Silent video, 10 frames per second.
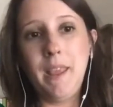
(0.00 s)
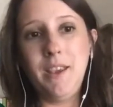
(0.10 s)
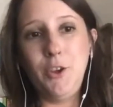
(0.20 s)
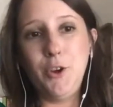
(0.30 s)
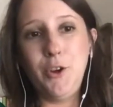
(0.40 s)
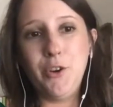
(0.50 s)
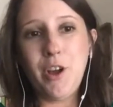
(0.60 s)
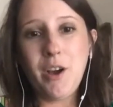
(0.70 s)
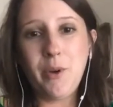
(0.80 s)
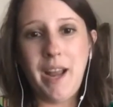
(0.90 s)
You're
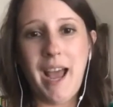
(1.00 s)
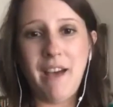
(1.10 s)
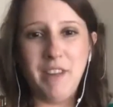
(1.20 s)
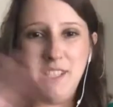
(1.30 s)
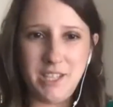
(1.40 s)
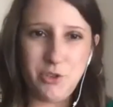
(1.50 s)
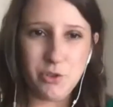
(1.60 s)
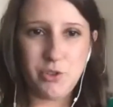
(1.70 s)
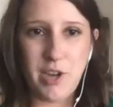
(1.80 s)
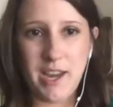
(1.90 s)
not going to have a
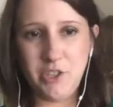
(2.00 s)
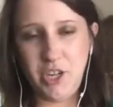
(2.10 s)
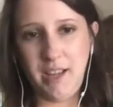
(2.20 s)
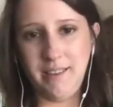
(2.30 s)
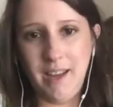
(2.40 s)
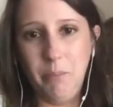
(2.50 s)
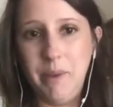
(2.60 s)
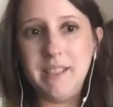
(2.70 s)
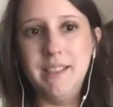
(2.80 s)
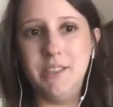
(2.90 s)
digital strategy and a
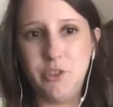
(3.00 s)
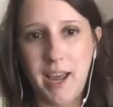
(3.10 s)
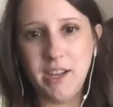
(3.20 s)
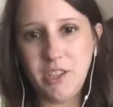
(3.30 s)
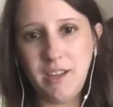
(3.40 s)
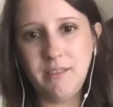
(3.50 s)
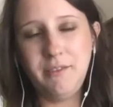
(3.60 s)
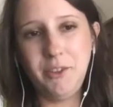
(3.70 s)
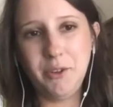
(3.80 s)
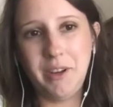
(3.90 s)
business strategy.
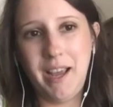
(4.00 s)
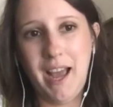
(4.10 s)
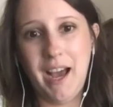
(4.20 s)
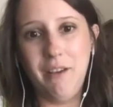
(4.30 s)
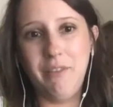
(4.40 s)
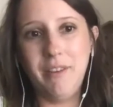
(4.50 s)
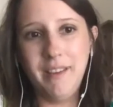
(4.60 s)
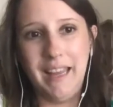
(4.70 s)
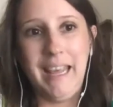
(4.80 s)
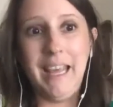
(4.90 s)
You're going to have
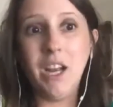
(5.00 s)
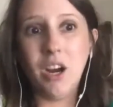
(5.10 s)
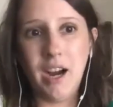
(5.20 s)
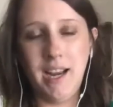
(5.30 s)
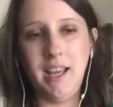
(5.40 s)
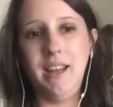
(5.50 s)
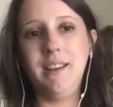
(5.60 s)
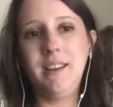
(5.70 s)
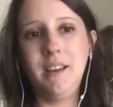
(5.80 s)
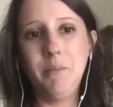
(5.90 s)
an integrated
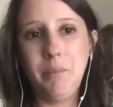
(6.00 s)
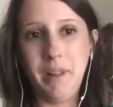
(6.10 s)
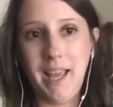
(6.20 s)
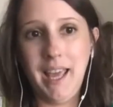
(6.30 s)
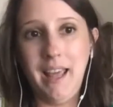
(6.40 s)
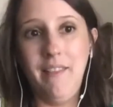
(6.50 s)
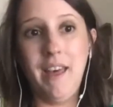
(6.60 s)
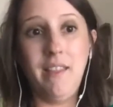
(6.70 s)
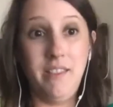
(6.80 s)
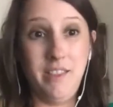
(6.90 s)
plan
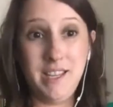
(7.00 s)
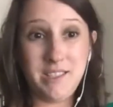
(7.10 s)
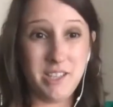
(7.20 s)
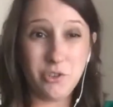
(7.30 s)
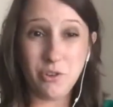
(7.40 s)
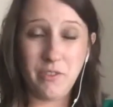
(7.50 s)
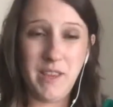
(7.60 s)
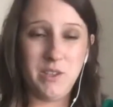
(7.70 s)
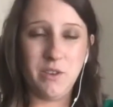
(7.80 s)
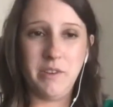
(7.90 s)
that these digital
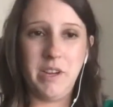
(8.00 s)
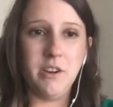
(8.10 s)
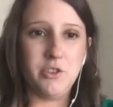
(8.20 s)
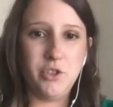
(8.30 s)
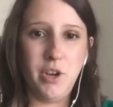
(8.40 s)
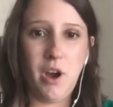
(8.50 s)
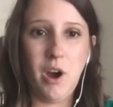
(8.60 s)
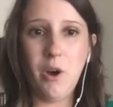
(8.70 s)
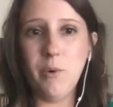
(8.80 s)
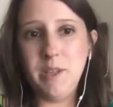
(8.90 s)
things over here should
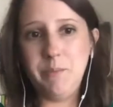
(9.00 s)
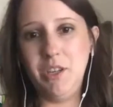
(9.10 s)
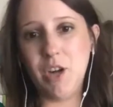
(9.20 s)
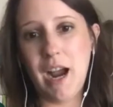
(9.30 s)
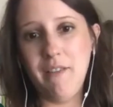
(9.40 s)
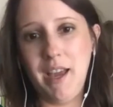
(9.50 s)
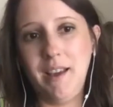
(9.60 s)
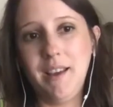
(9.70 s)
always be driving